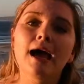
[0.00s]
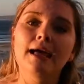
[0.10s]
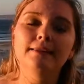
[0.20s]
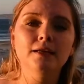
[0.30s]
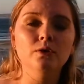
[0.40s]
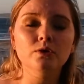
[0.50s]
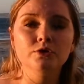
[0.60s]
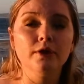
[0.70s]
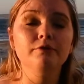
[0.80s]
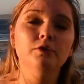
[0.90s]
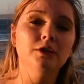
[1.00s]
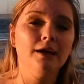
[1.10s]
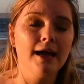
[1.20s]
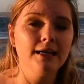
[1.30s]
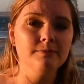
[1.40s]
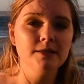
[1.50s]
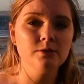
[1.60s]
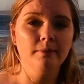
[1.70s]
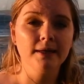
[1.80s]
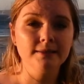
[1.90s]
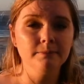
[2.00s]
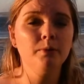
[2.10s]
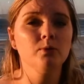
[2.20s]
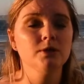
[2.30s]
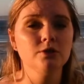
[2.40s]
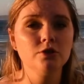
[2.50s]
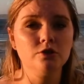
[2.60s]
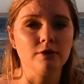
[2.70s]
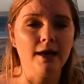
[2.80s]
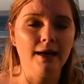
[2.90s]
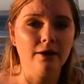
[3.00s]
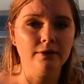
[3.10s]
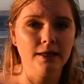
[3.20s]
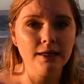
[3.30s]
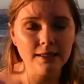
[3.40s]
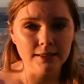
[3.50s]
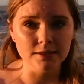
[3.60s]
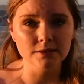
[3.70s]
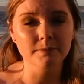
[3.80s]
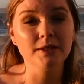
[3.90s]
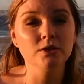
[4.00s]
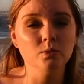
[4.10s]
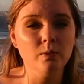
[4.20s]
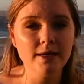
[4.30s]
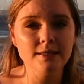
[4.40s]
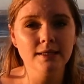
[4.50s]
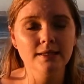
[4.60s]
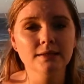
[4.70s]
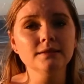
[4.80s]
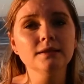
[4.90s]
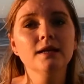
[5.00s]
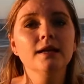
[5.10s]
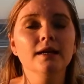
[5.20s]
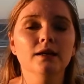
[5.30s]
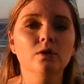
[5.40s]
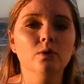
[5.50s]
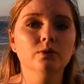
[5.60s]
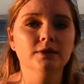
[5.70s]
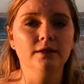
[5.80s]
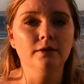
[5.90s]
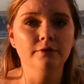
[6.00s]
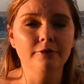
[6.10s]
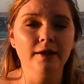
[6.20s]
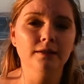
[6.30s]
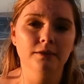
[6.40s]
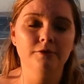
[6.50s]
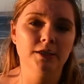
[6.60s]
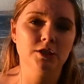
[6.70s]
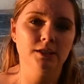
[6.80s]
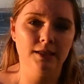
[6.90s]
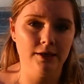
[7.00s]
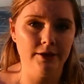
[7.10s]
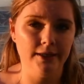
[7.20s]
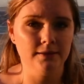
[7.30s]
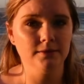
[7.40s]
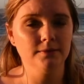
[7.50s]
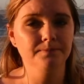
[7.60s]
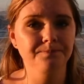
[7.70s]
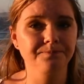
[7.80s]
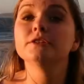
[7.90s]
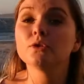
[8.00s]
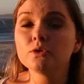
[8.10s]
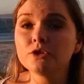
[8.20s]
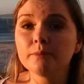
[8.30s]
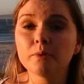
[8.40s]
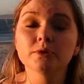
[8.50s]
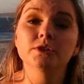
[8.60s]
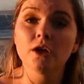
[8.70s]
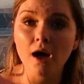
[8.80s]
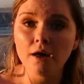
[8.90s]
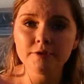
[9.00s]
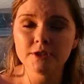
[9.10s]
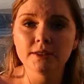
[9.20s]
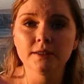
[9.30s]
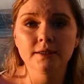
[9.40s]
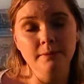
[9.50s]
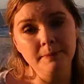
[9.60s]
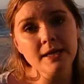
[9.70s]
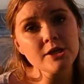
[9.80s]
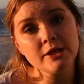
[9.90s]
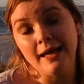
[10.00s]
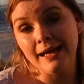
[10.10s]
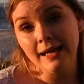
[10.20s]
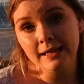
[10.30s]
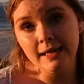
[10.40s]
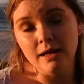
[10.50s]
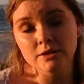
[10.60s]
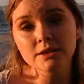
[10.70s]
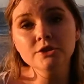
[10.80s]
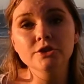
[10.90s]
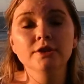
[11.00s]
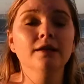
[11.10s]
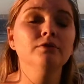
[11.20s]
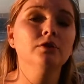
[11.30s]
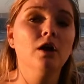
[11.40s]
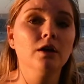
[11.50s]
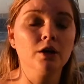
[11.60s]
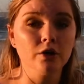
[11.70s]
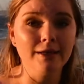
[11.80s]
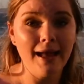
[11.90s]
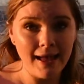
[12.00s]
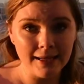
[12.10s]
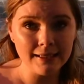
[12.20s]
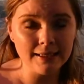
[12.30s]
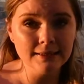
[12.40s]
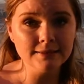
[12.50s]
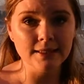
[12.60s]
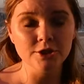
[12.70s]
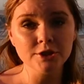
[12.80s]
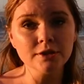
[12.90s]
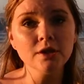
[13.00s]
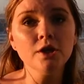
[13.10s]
And then also, if your dog has been swimming, it's important to dry out their ears, because wet ears can cause a fungal infection in their ears. It's also important after the beach, like any outing, to give your dog a good handling session.